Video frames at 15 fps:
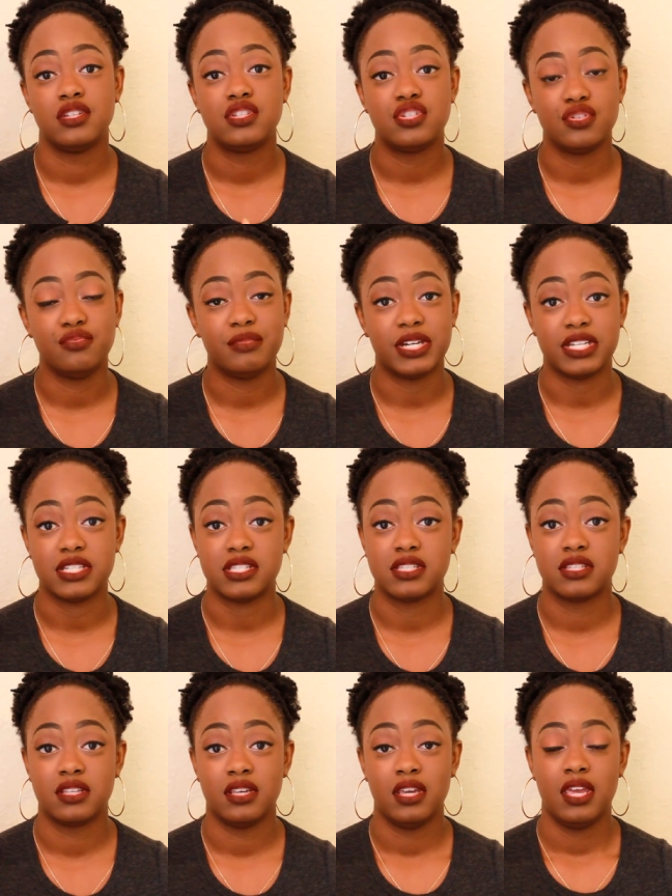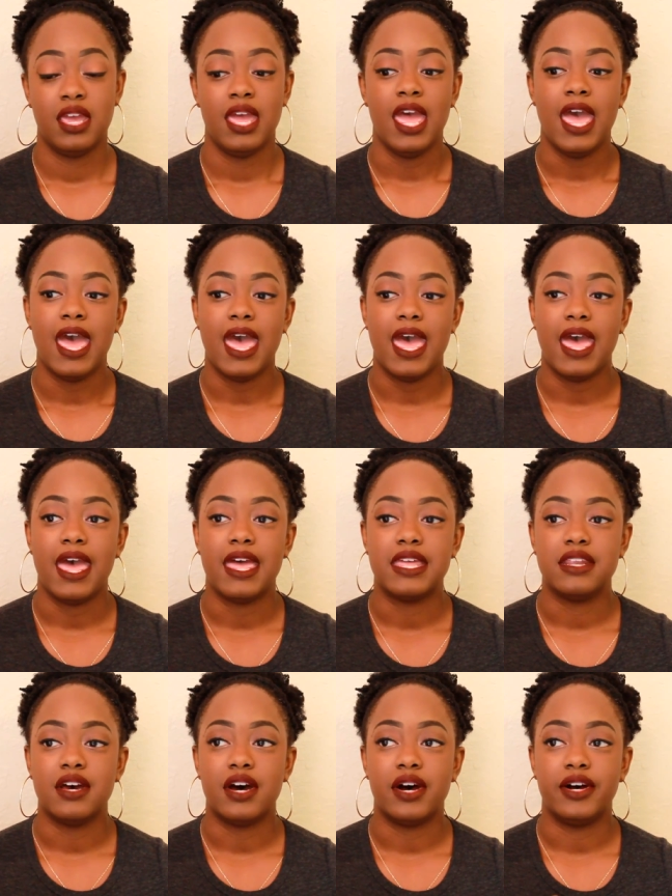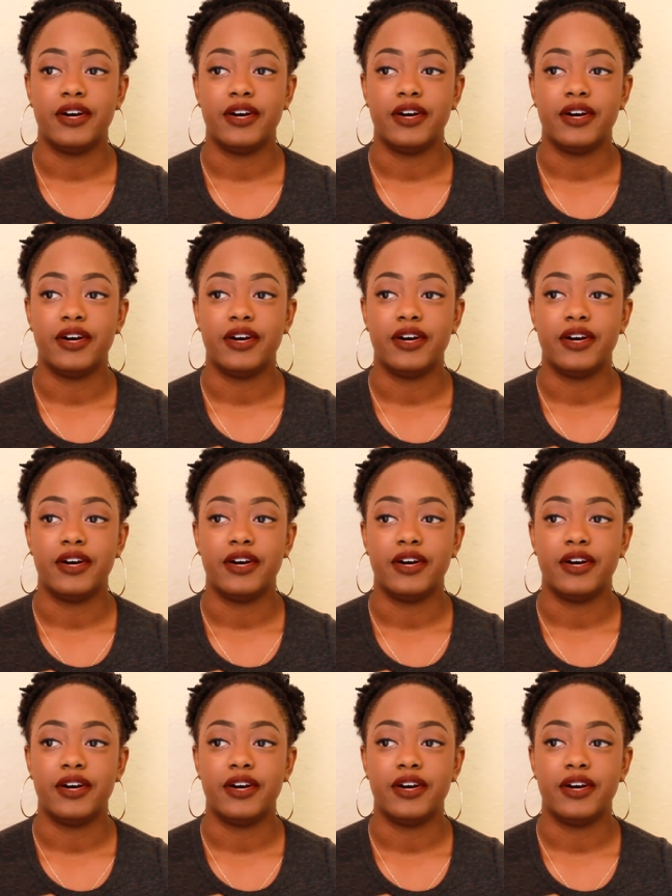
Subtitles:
2 months. And